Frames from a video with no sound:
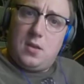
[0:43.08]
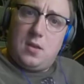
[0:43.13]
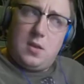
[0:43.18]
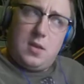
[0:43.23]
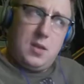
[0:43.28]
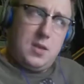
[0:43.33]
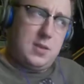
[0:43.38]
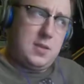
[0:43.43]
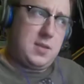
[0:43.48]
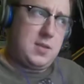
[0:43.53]

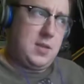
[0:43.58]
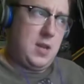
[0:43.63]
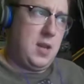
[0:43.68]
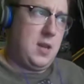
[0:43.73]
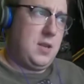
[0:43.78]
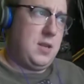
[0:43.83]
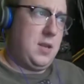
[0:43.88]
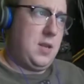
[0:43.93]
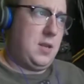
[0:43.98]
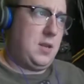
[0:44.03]
His
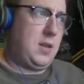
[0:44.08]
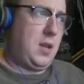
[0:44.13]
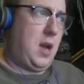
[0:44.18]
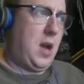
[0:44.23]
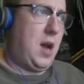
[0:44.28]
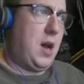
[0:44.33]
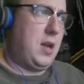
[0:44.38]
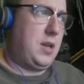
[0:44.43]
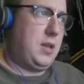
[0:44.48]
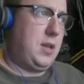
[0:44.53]
son in
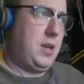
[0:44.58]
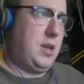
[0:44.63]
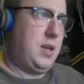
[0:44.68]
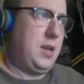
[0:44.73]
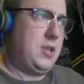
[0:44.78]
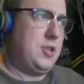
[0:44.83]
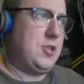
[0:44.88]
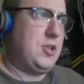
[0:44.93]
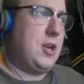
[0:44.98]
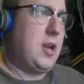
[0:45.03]

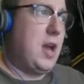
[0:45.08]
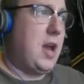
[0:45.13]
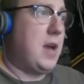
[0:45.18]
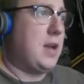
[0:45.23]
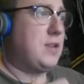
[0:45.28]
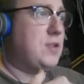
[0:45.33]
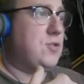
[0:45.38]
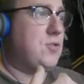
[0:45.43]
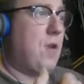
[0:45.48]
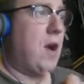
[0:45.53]
college
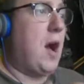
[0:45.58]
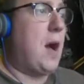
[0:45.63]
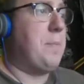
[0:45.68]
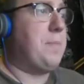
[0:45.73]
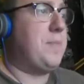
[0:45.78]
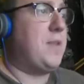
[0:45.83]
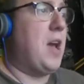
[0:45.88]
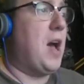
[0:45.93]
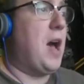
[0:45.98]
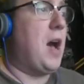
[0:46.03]
had
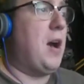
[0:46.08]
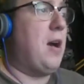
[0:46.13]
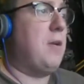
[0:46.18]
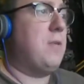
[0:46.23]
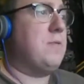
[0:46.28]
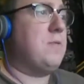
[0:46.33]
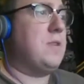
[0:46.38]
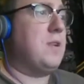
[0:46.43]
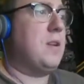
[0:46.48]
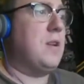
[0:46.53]
dropped
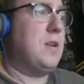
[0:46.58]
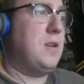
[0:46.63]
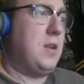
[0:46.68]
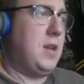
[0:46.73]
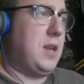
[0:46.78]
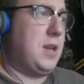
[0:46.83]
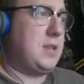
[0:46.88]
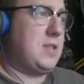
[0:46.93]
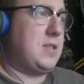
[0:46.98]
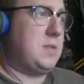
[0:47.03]
out.
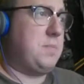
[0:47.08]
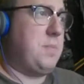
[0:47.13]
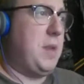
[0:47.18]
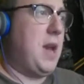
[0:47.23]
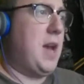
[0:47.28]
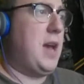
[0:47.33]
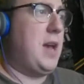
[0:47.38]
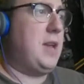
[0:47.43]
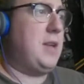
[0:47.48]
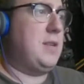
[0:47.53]

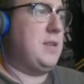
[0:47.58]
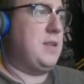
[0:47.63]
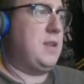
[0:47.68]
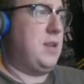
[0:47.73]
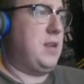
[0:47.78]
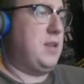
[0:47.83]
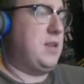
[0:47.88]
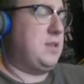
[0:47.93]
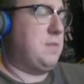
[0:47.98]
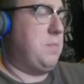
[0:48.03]
Expand
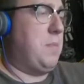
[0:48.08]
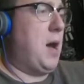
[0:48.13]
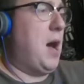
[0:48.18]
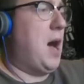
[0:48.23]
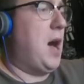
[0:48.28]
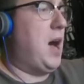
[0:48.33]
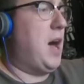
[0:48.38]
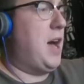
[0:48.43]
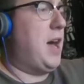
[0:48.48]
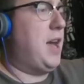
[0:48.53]
his
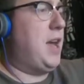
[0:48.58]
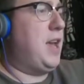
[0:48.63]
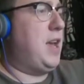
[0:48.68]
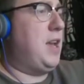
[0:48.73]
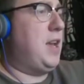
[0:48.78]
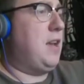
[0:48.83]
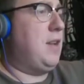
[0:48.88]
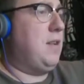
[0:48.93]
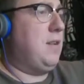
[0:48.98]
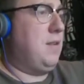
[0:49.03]

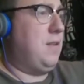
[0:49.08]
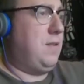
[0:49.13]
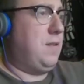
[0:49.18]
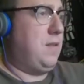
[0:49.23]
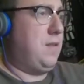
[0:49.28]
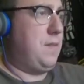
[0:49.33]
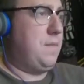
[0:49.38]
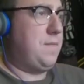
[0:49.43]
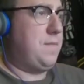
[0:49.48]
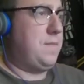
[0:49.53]
mind.
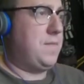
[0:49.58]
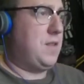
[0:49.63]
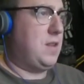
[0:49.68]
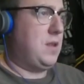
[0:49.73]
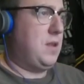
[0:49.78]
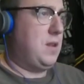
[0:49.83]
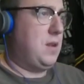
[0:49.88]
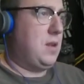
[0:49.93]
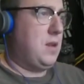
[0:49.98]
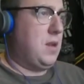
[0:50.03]

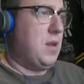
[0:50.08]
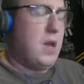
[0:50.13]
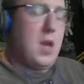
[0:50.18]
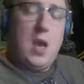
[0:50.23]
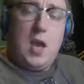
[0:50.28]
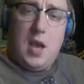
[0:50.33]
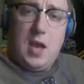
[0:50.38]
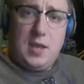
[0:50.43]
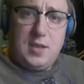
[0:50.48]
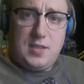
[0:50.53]

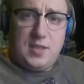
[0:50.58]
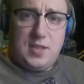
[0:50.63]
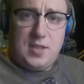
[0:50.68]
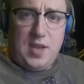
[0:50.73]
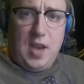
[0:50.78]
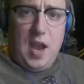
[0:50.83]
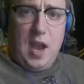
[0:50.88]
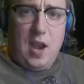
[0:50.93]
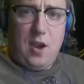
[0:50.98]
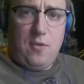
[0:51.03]
And
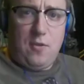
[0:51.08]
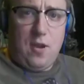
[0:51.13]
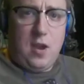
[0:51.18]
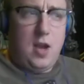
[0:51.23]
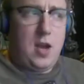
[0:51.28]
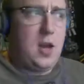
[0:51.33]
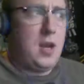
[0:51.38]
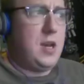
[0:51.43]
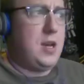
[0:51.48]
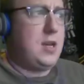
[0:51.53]

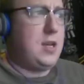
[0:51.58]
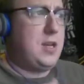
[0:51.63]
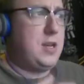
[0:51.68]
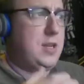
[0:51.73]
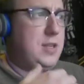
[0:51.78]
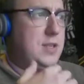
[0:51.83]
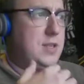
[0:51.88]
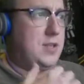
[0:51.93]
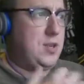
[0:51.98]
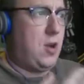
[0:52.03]
Sarah,
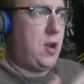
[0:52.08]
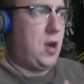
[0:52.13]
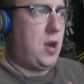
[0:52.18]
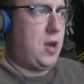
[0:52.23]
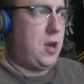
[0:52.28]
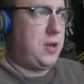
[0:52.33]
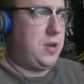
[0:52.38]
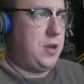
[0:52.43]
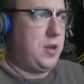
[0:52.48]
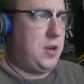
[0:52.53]
his
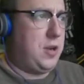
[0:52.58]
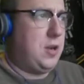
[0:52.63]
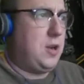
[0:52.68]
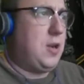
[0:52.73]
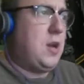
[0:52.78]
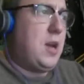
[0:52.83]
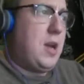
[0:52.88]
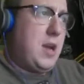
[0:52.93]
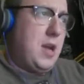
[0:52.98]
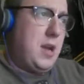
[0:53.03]
daughter,
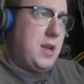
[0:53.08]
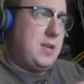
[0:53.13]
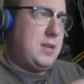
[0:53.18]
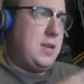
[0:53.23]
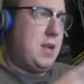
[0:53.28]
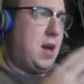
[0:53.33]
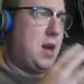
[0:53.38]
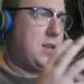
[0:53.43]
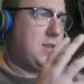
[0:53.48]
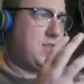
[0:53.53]
had
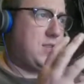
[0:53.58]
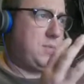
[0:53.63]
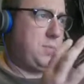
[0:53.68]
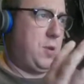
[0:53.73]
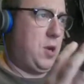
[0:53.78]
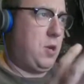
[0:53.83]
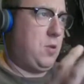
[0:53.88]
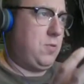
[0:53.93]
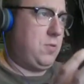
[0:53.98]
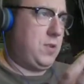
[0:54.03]
not
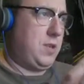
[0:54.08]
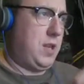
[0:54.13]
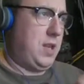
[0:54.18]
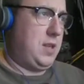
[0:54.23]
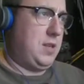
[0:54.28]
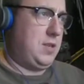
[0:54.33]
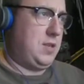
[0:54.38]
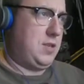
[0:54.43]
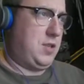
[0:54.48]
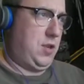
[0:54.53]

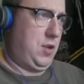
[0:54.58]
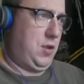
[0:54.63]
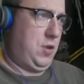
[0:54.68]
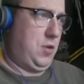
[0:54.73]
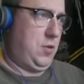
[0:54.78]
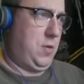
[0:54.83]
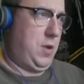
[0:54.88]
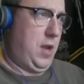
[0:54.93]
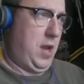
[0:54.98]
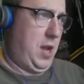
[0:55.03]
spoken
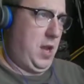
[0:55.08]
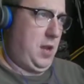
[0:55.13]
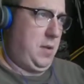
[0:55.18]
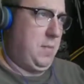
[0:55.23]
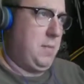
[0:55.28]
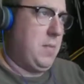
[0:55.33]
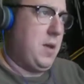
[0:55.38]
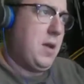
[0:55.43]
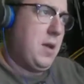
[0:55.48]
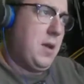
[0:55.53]
to him.